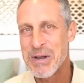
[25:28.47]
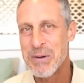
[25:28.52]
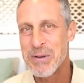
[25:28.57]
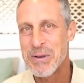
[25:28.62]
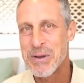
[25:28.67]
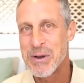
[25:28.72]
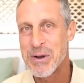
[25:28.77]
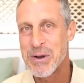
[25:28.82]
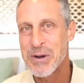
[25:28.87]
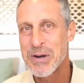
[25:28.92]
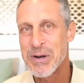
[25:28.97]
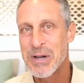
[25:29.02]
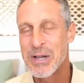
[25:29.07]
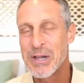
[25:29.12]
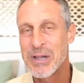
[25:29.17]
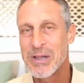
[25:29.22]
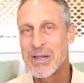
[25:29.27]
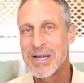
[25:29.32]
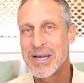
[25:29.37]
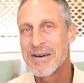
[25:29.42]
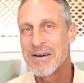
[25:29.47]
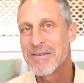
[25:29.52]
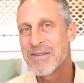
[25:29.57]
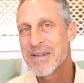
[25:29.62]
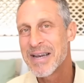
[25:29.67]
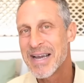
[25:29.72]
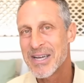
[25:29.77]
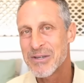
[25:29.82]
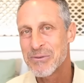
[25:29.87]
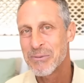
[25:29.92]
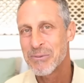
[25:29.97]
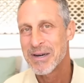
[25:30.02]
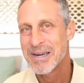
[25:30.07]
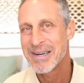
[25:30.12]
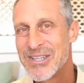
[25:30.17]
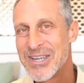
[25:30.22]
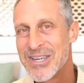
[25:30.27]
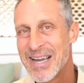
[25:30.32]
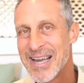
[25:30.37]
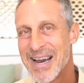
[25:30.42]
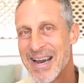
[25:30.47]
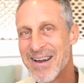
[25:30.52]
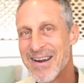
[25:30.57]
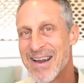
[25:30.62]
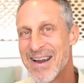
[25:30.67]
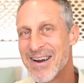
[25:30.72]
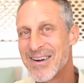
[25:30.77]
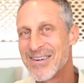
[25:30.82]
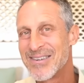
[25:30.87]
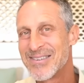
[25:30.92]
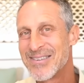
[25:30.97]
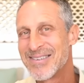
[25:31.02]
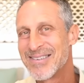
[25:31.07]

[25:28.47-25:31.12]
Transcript: you're going to love the next one. Check it out here.